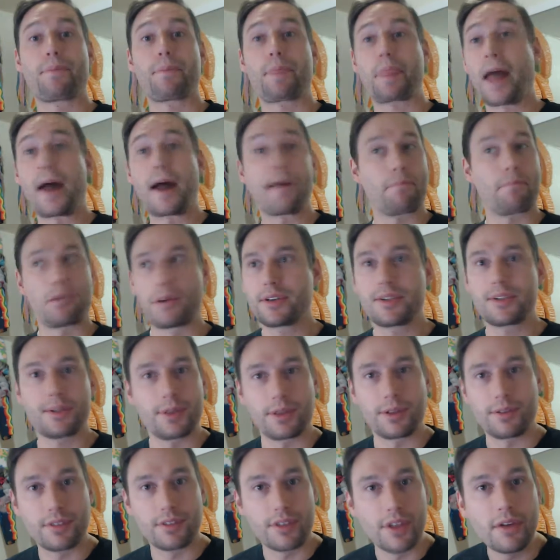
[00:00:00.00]
I
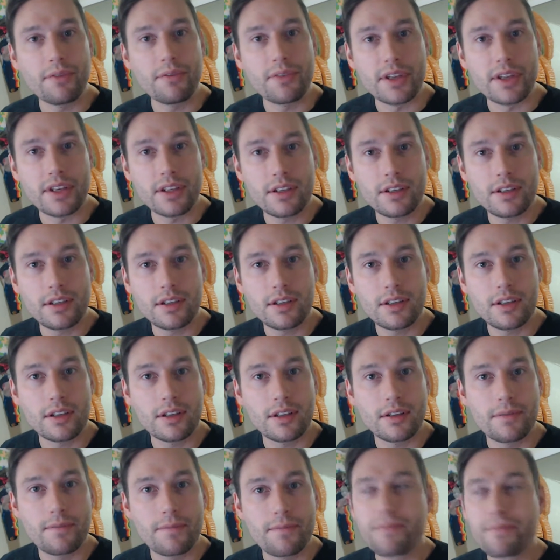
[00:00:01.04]
personally love it.
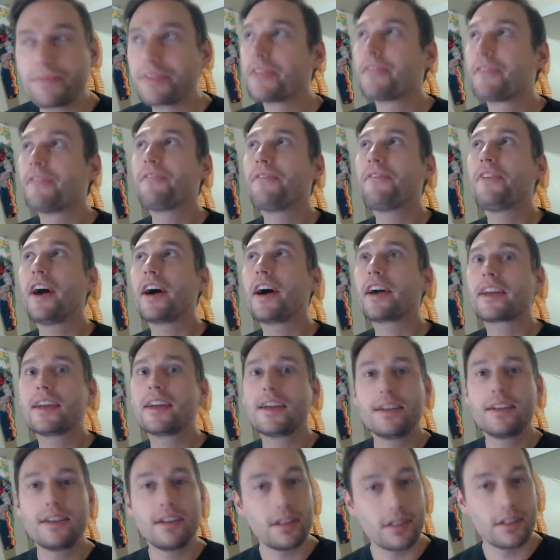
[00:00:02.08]

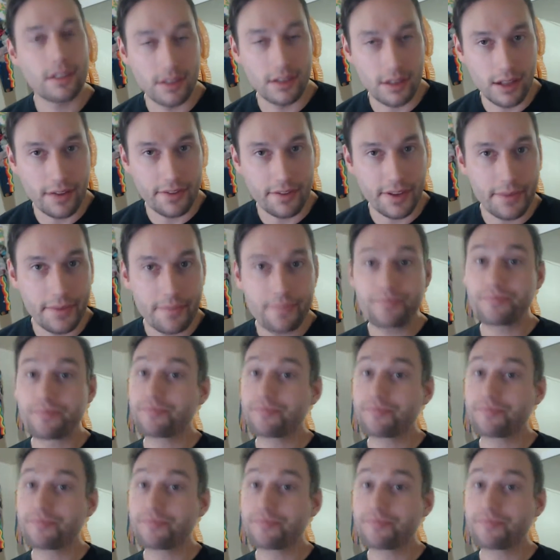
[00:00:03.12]
Fucking love it.